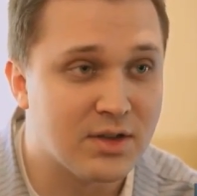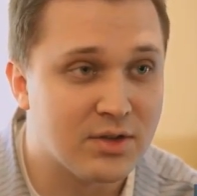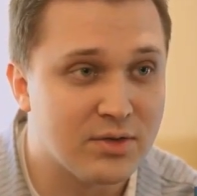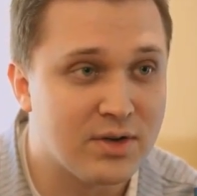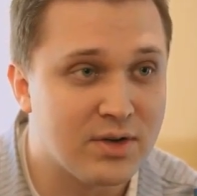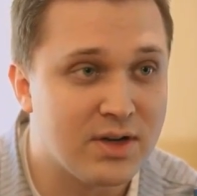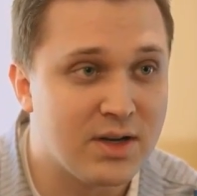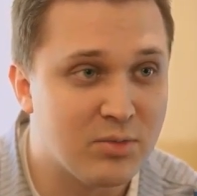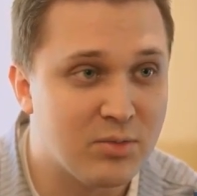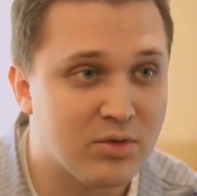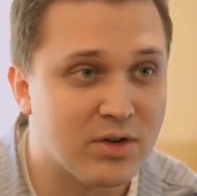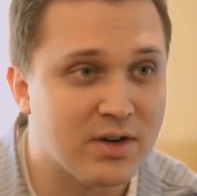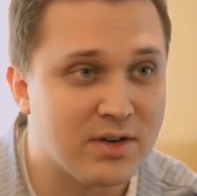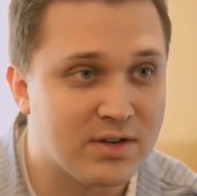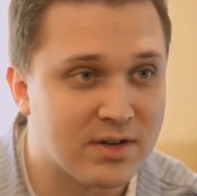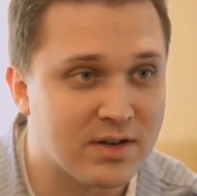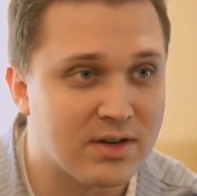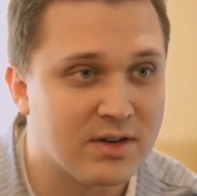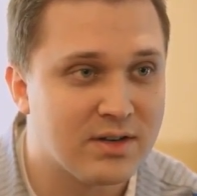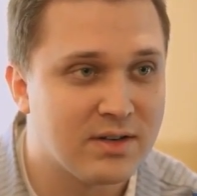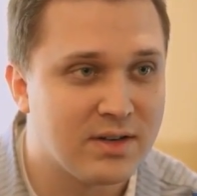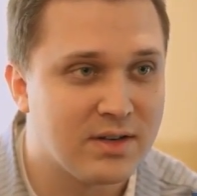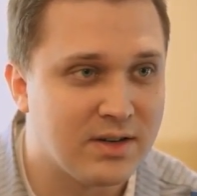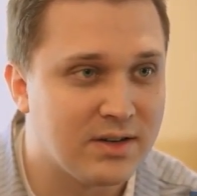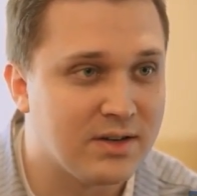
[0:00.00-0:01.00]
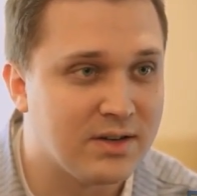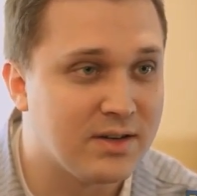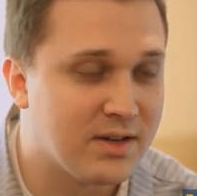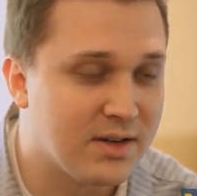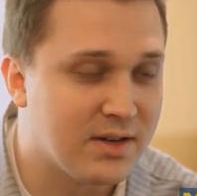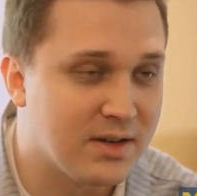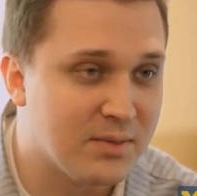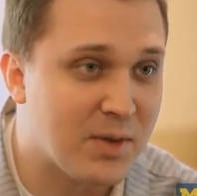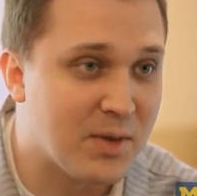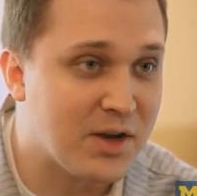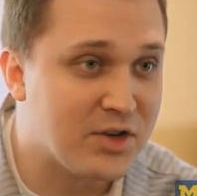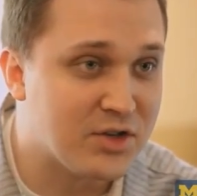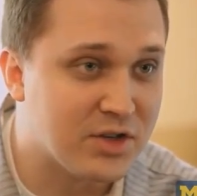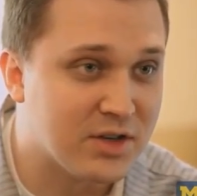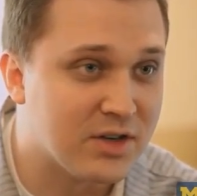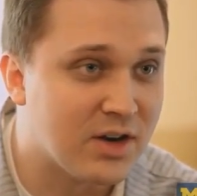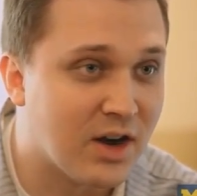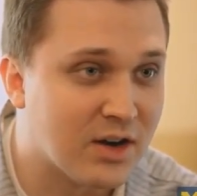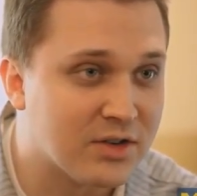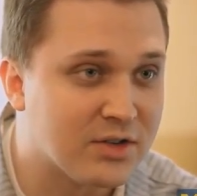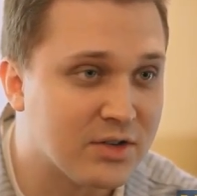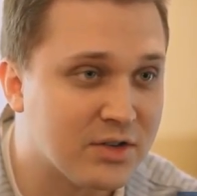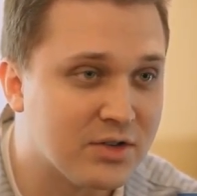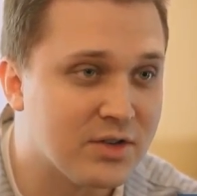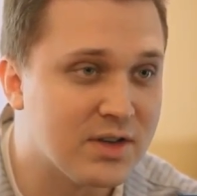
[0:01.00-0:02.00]
Scott, what was his prognosis
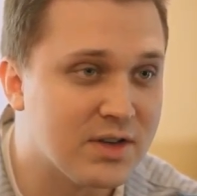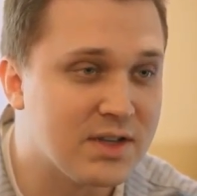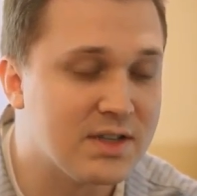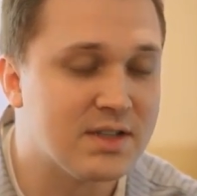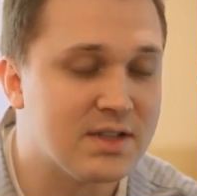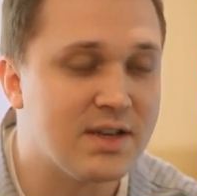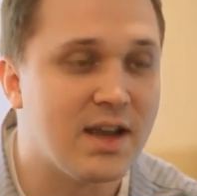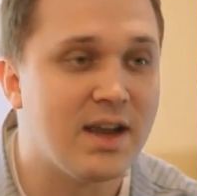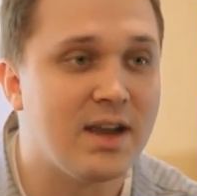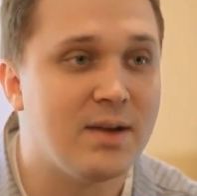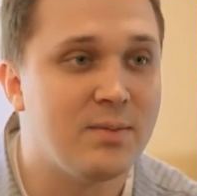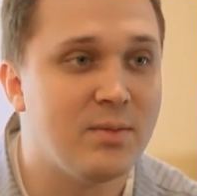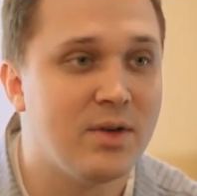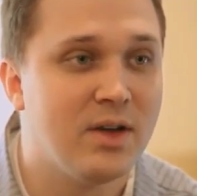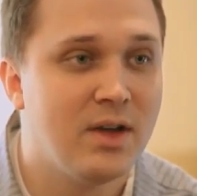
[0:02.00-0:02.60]
before the surgery?